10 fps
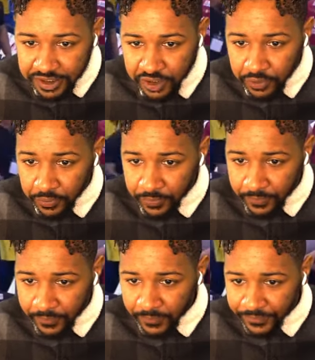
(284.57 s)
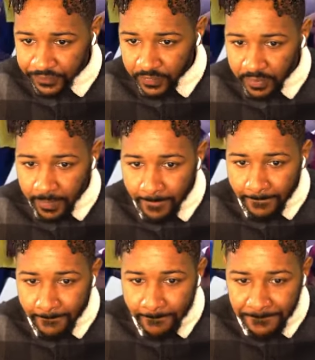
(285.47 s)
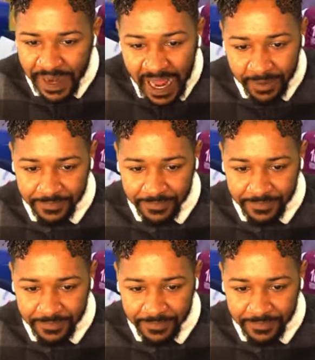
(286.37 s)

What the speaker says: Look at this dude. Bop.